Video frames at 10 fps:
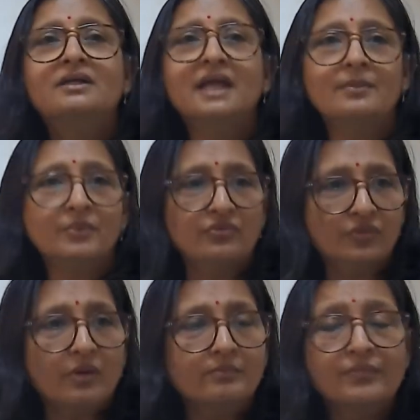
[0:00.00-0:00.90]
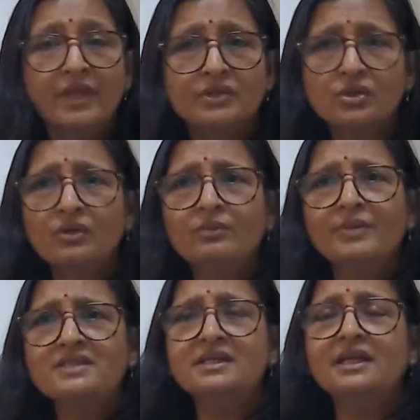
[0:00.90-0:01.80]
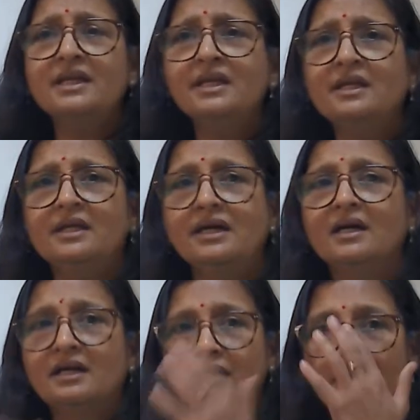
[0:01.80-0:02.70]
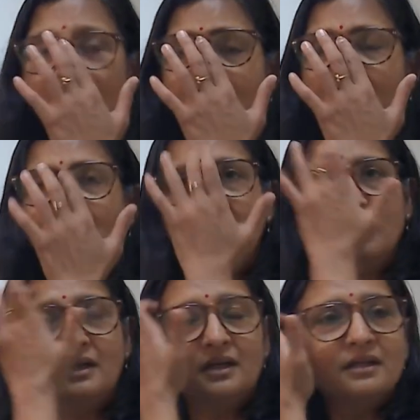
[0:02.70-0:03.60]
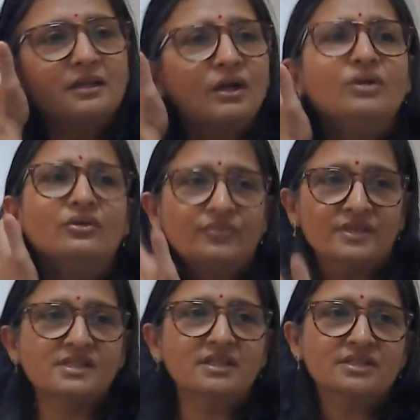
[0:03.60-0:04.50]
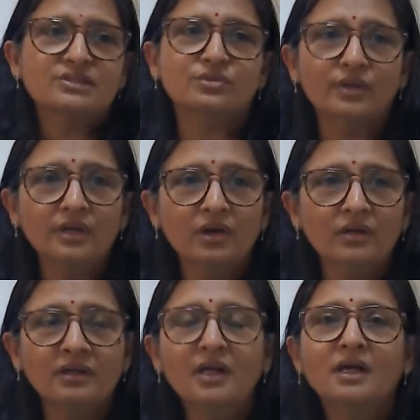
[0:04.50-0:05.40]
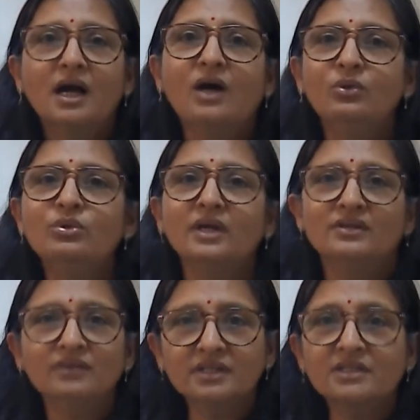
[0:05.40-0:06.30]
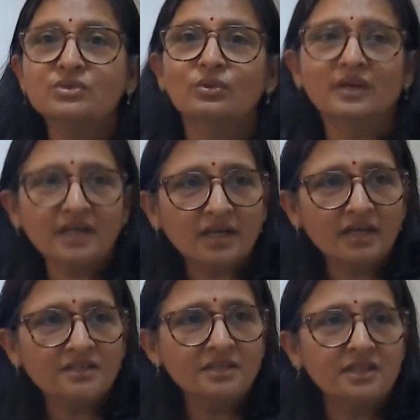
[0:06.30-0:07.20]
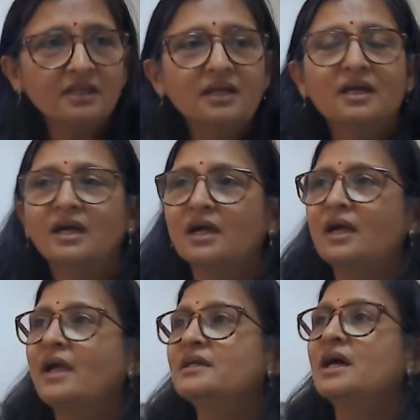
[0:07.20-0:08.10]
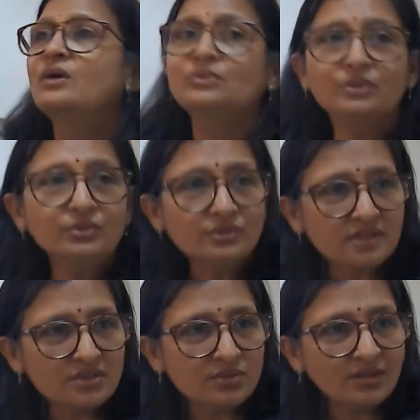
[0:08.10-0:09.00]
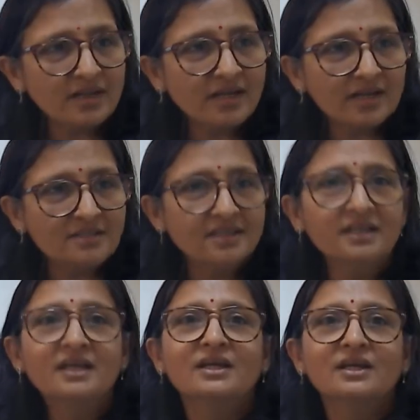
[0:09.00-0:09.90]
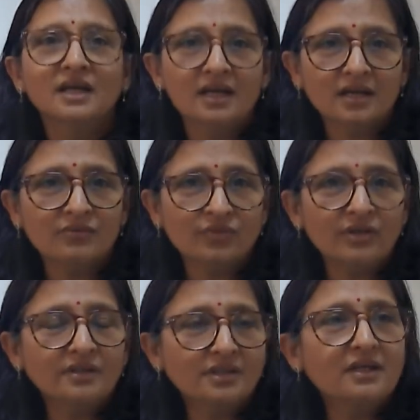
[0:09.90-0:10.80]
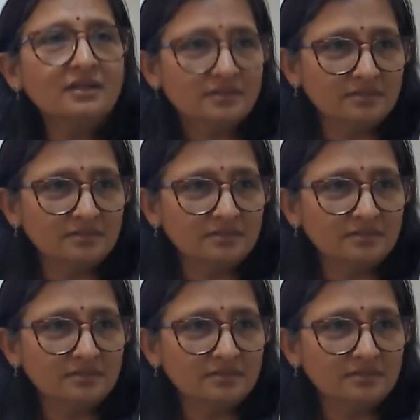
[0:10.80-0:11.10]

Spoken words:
type of form. So basically again lot of research is going on how to convert this solar energy and how to use this solar energy for the